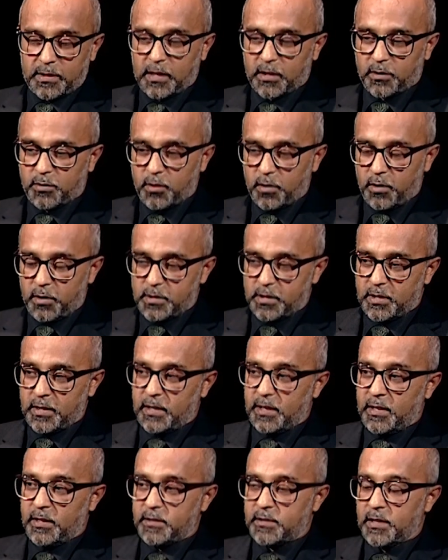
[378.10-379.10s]

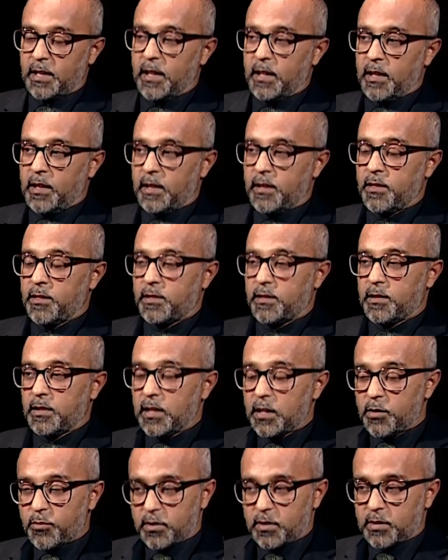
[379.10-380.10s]
technology is, in
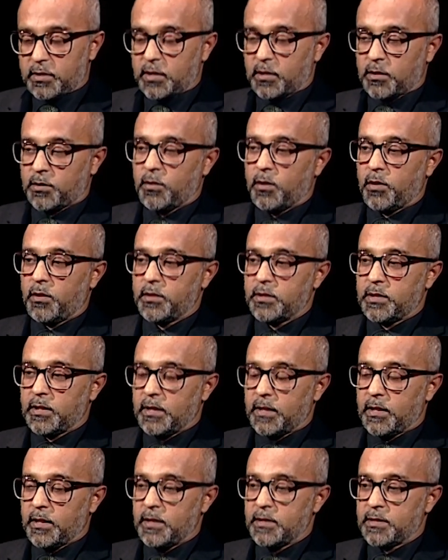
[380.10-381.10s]
theory, the
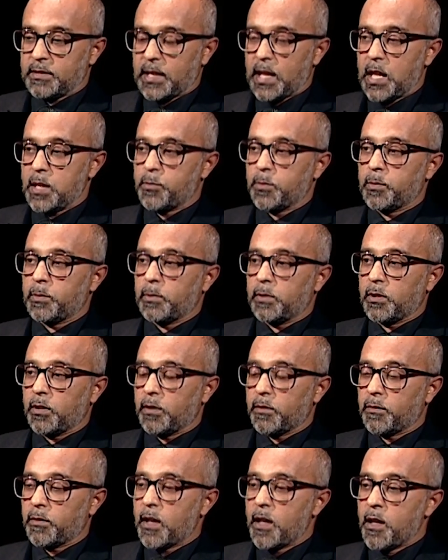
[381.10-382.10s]
technology is capable
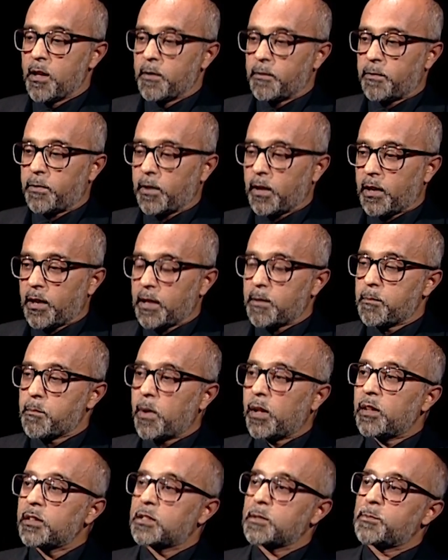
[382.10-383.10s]
of flying
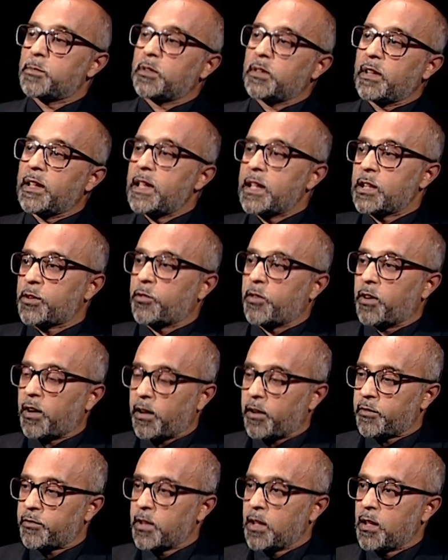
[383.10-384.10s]
multiple
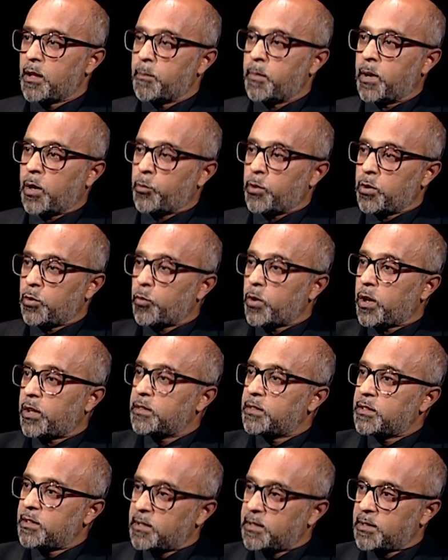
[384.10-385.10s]
aircraft, but with
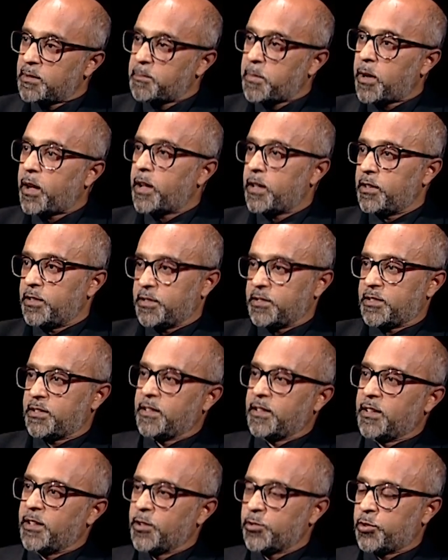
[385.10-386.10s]
one pilot.
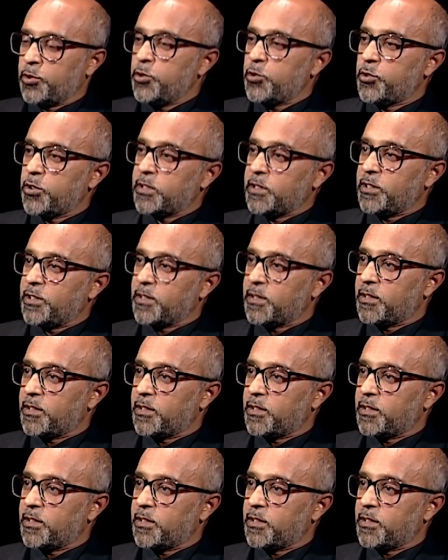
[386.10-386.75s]
So you multiple